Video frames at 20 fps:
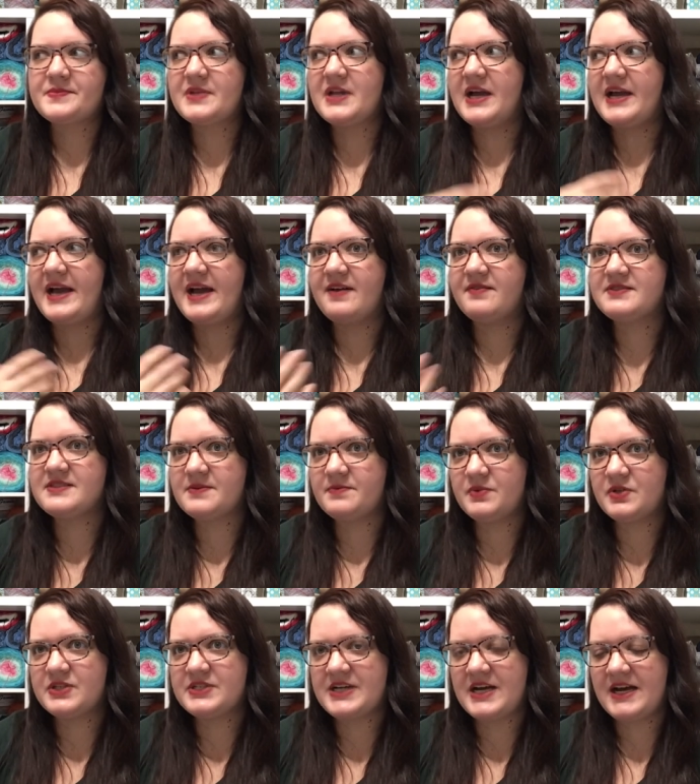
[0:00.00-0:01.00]
I have some
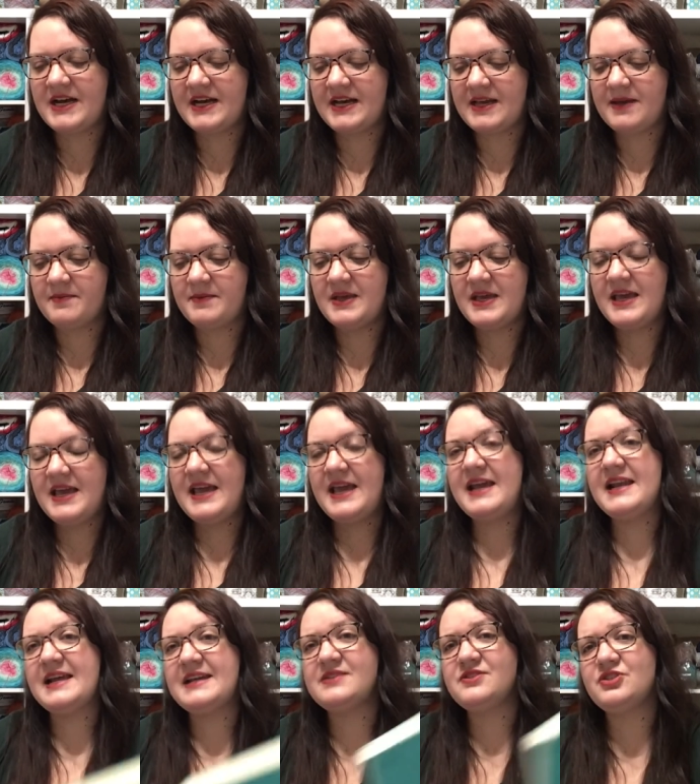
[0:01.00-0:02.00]
more time
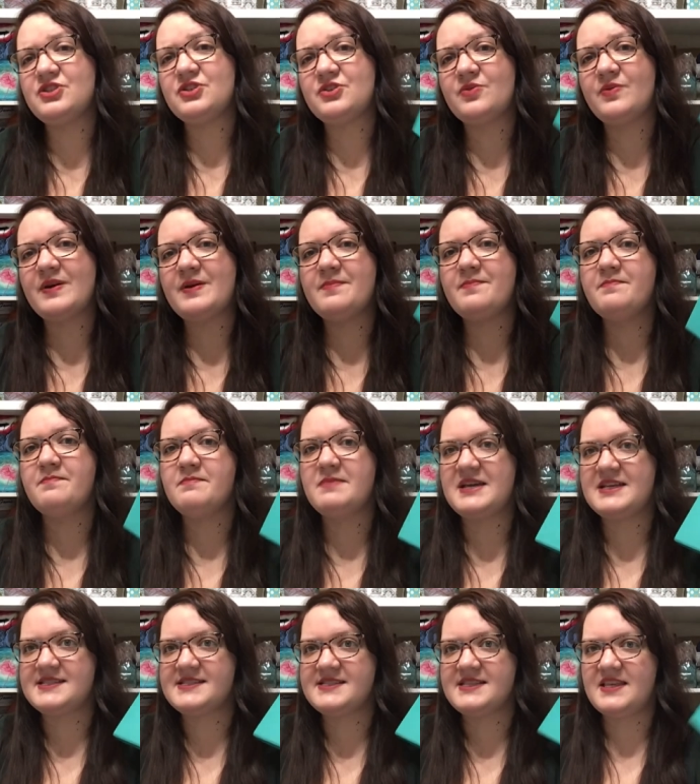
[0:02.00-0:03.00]
and I do
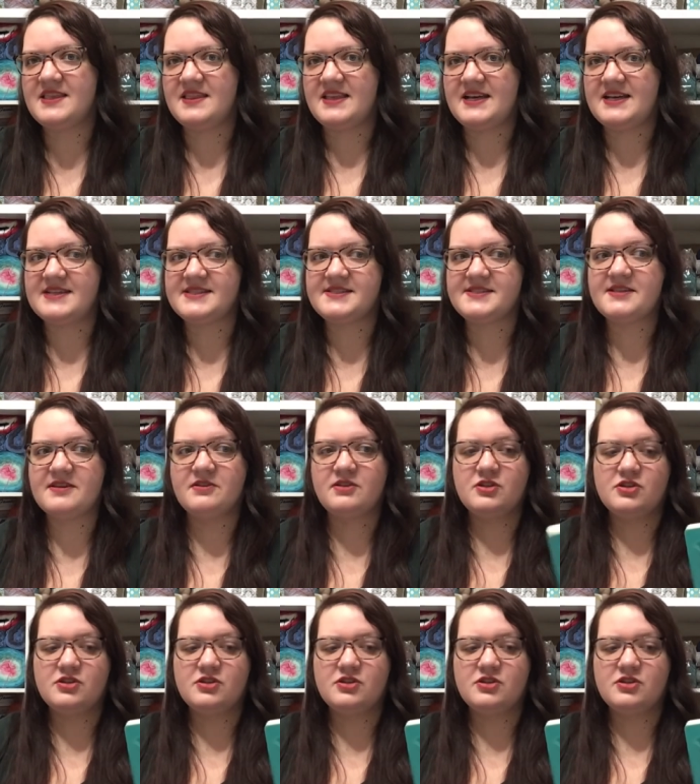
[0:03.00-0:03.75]
miss this.